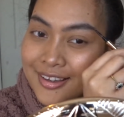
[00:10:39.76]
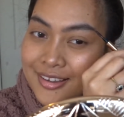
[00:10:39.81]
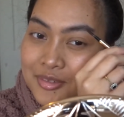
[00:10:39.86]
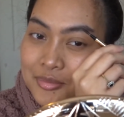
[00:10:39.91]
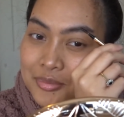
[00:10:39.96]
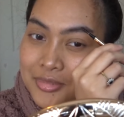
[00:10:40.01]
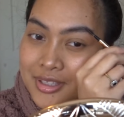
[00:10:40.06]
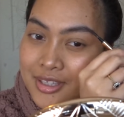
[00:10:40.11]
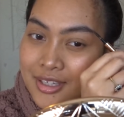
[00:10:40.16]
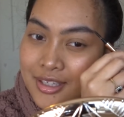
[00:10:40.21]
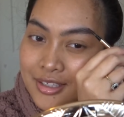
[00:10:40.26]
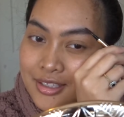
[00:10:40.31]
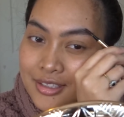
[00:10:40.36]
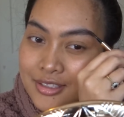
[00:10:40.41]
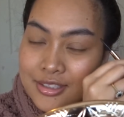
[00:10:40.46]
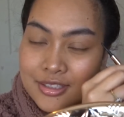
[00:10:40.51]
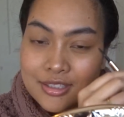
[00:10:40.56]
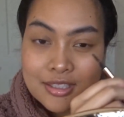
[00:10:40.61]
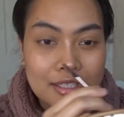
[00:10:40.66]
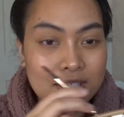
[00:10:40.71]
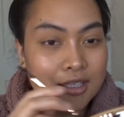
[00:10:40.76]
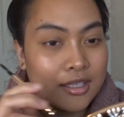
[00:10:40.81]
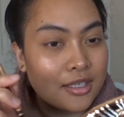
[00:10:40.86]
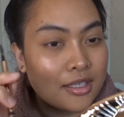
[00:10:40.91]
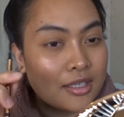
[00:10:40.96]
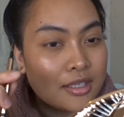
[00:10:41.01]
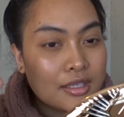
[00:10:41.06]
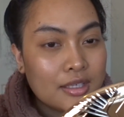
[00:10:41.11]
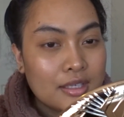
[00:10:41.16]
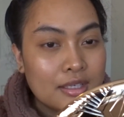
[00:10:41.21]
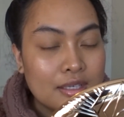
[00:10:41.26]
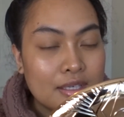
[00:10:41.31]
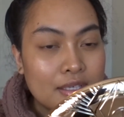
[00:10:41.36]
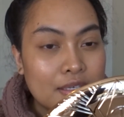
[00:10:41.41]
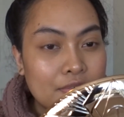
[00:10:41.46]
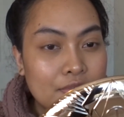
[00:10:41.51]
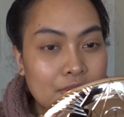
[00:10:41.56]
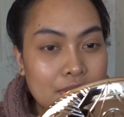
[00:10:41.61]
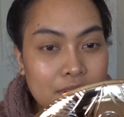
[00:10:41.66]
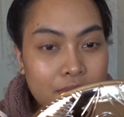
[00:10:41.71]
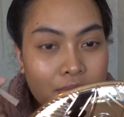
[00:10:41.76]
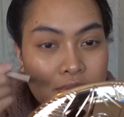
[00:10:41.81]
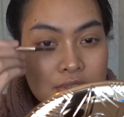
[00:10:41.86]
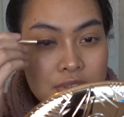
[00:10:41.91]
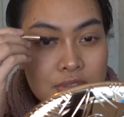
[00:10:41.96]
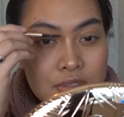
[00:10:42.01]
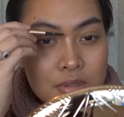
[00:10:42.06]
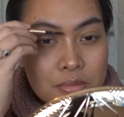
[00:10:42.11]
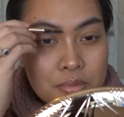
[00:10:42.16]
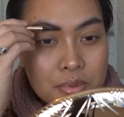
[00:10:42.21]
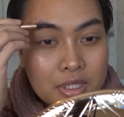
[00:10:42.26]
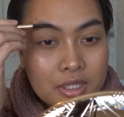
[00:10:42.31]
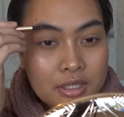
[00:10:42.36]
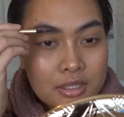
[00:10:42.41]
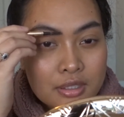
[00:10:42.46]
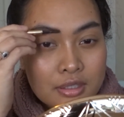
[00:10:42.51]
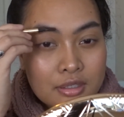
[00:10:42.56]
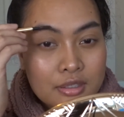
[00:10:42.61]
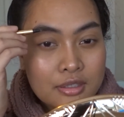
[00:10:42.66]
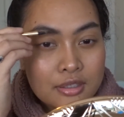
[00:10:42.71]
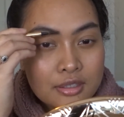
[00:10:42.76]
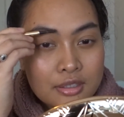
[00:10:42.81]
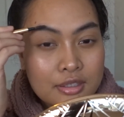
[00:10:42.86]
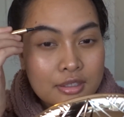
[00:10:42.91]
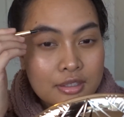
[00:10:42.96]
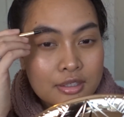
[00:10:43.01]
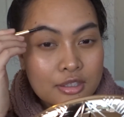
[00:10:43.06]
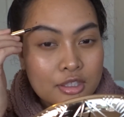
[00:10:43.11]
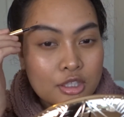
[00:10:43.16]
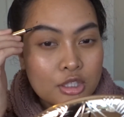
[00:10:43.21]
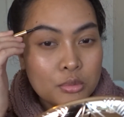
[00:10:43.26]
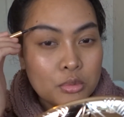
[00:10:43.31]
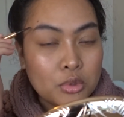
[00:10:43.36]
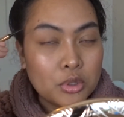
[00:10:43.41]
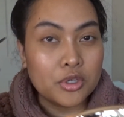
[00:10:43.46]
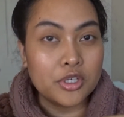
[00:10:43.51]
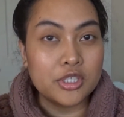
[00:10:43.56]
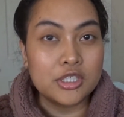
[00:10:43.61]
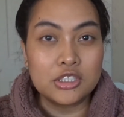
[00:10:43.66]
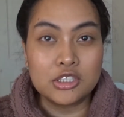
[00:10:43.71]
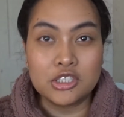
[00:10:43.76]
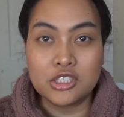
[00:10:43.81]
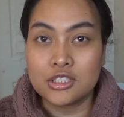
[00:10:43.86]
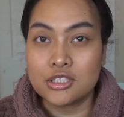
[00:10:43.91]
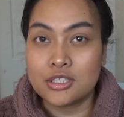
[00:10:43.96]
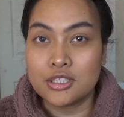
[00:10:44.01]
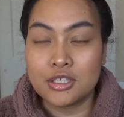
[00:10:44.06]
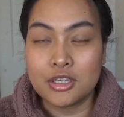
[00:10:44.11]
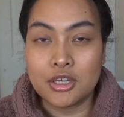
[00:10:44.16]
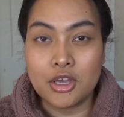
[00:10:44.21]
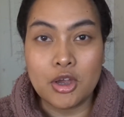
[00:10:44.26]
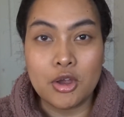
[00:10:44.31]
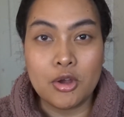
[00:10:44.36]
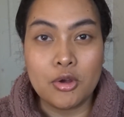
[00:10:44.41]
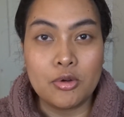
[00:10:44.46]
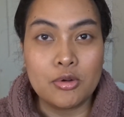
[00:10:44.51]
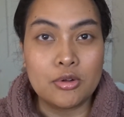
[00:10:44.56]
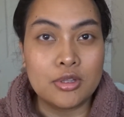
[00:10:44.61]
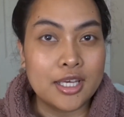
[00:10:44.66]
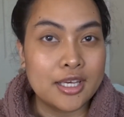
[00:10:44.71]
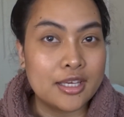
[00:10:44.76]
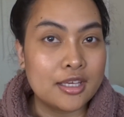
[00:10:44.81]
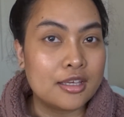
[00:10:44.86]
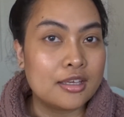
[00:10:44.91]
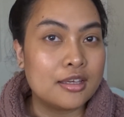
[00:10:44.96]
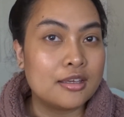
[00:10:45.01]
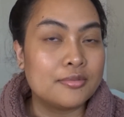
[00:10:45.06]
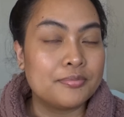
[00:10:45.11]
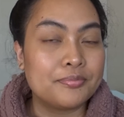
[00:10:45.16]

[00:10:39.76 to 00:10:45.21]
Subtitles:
because if I don't stop here, the more it's just gonna go like